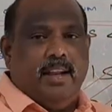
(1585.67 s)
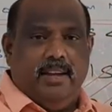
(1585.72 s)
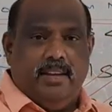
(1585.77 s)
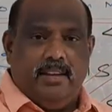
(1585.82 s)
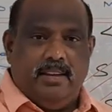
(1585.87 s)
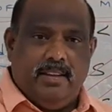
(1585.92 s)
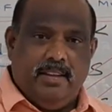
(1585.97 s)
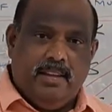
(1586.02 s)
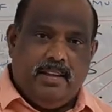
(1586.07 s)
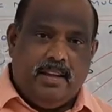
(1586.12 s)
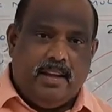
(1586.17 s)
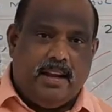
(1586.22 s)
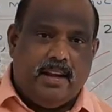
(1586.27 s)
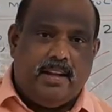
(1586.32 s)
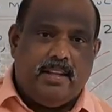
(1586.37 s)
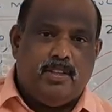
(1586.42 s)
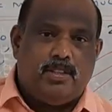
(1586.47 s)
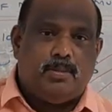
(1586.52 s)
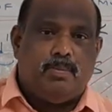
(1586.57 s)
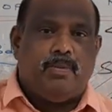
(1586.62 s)
L9.
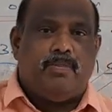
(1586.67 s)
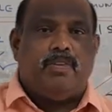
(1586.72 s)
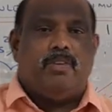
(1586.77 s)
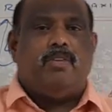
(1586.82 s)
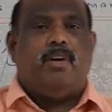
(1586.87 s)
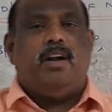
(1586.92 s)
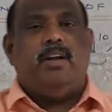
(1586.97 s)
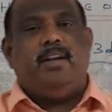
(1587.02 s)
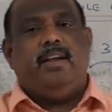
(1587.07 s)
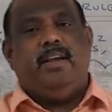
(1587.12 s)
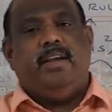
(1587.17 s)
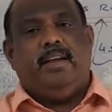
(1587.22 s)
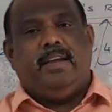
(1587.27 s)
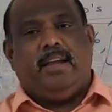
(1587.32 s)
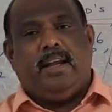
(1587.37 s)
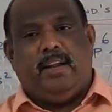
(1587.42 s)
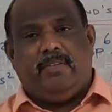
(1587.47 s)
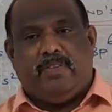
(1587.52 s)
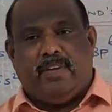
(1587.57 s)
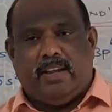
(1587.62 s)
And I used to prefer what?
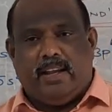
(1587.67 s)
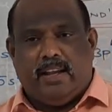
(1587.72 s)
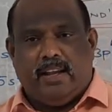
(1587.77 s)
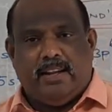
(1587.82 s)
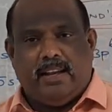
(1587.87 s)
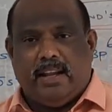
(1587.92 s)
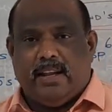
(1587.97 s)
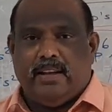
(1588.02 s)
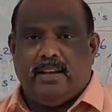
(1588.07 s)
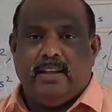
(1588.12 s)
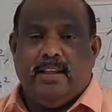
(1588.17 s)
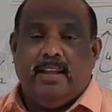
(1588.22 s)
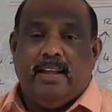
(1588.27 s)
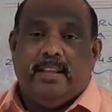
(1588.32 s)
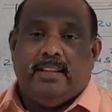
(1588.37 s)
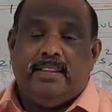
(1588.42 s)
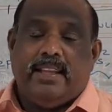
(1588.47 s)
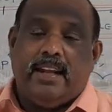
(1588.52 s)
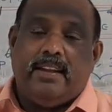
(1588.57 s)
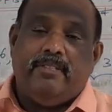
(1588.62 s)
L5, L9.
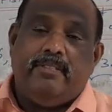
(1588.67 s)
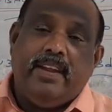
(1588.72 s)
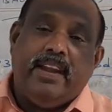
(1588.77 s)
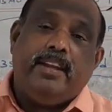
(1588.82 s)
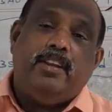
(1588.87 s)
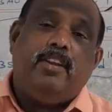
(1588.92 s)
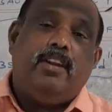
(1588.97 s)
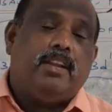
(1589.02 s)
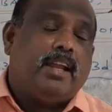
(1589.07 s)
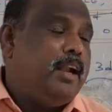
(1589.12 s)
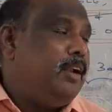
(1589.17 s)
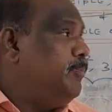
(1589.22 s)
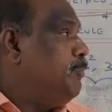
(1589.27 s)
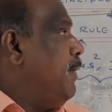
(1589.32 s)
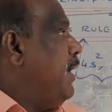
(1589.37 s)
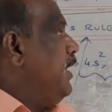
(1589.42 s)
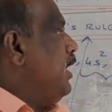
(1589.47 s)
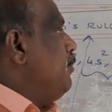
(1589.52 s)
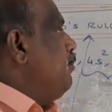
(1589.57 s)
Then when you'll get